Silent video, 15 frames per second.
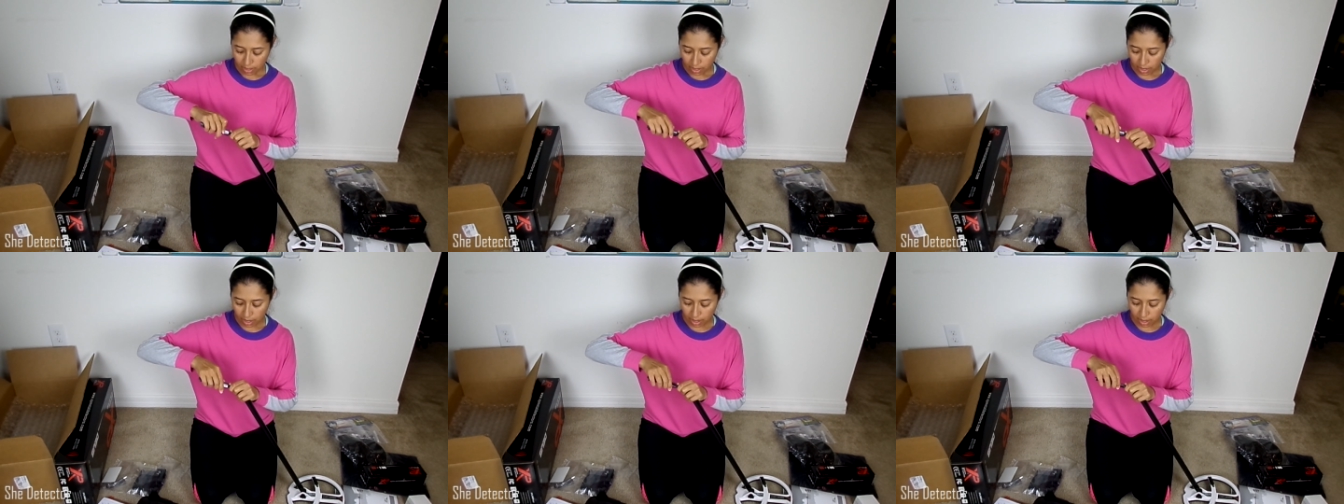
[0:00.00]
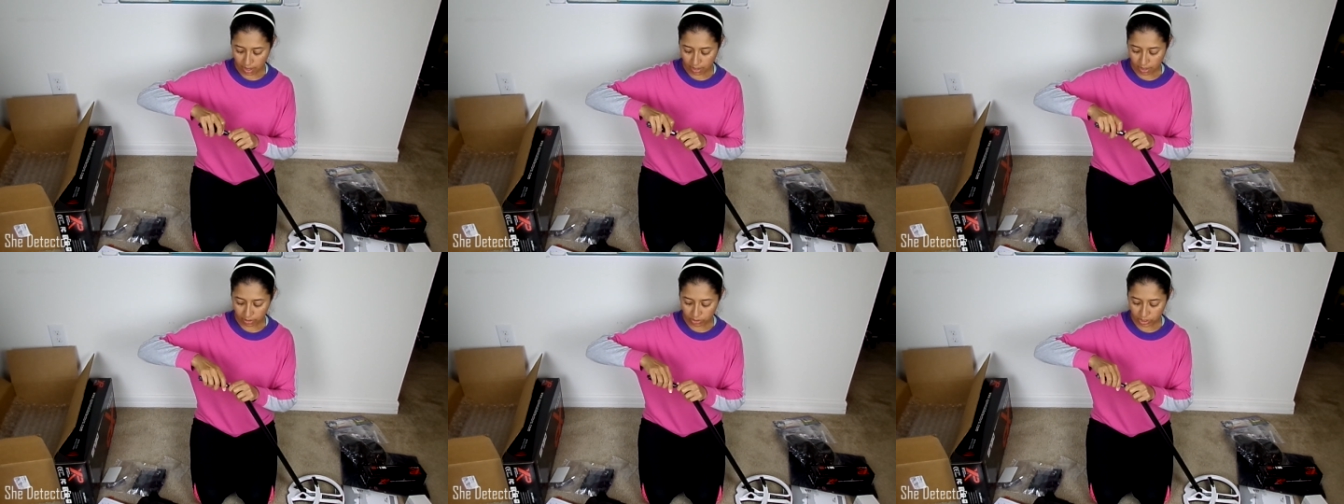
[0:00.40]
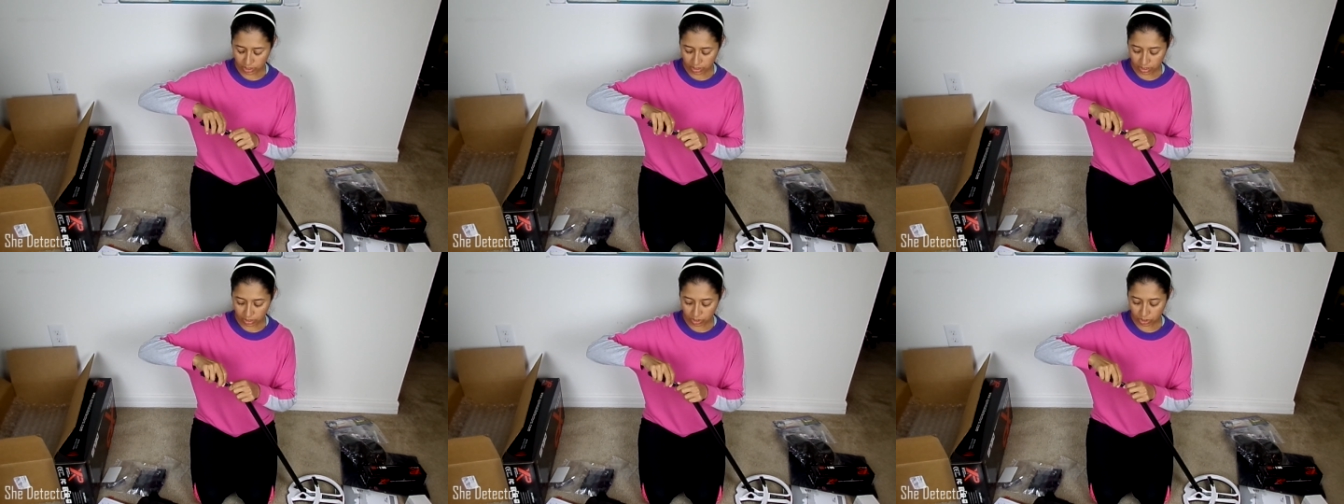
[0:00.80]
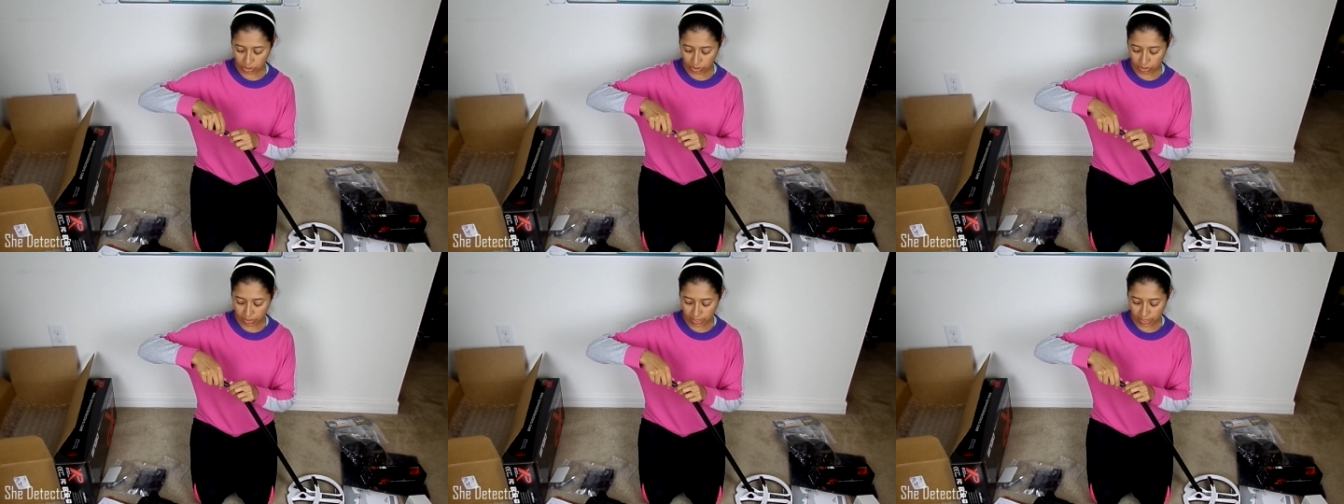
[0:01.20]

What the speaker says: and I'll just unscrew